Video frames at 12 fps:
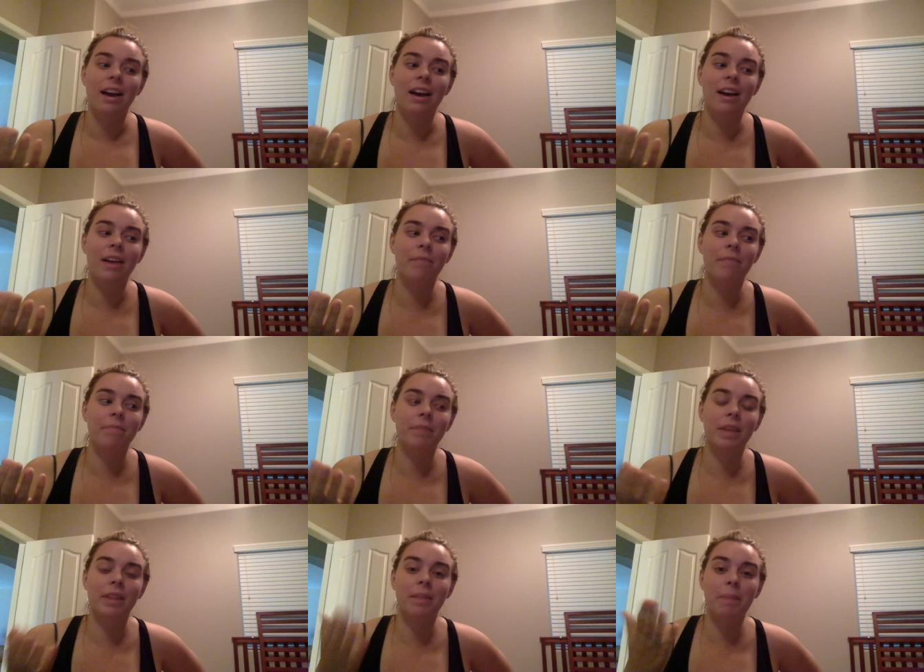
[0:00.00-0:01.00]
um,
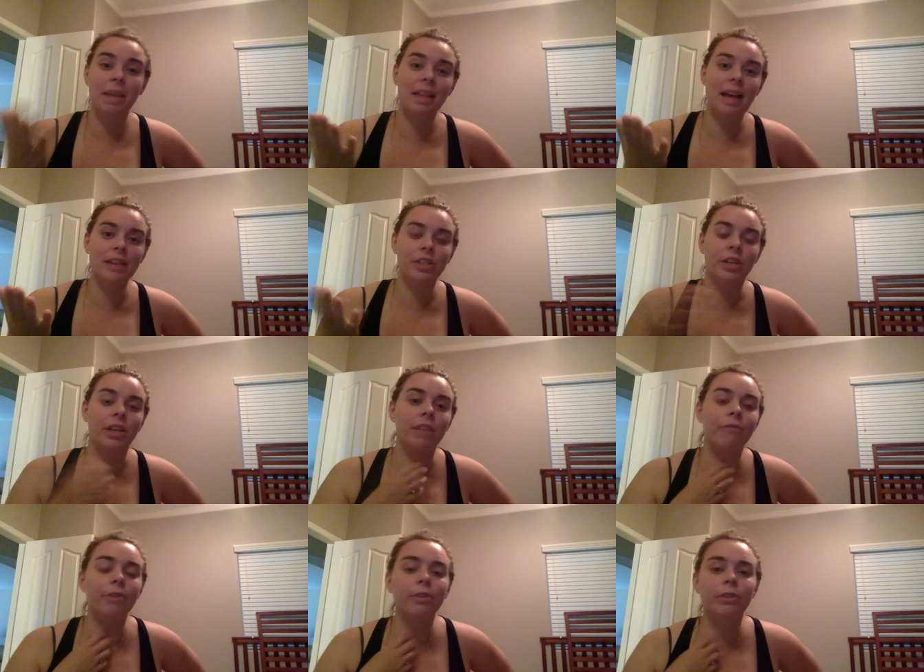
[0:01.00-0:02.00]
the Big Latch On.
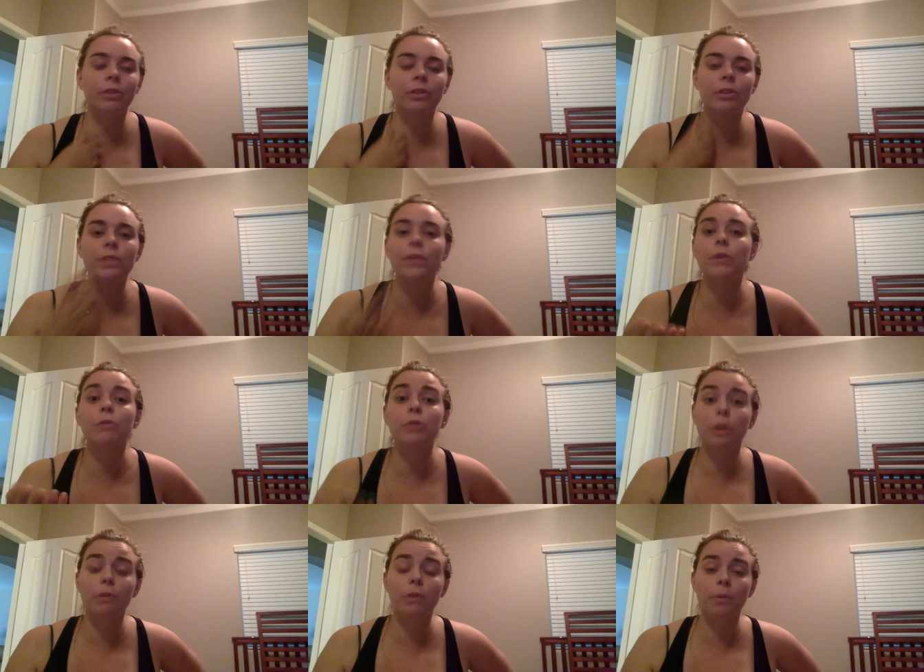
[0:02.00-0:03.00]
And for those of you who
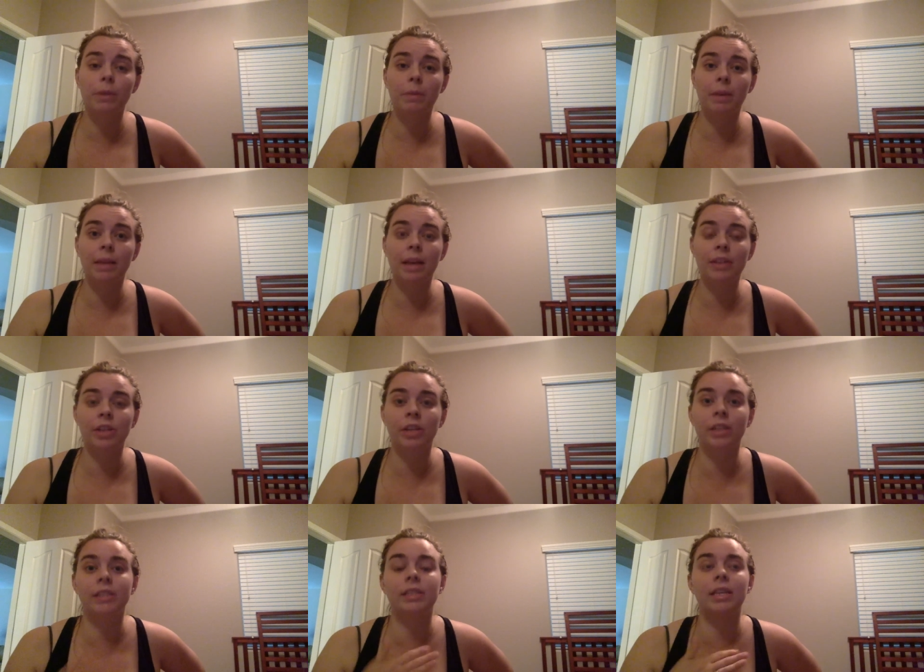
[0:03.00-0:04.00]
don't know what the Big Latch On
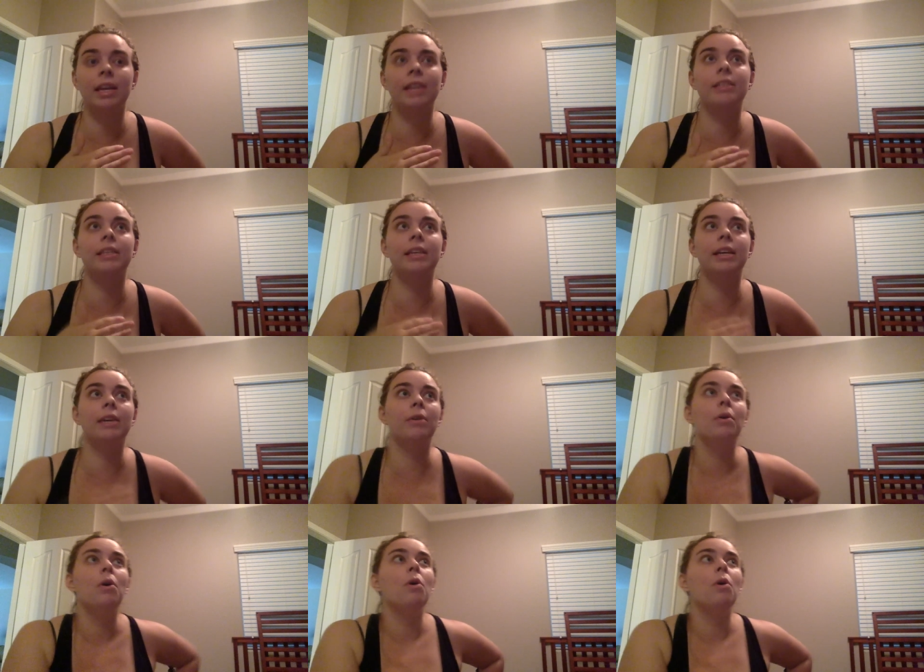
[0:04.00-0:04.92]
is, the idea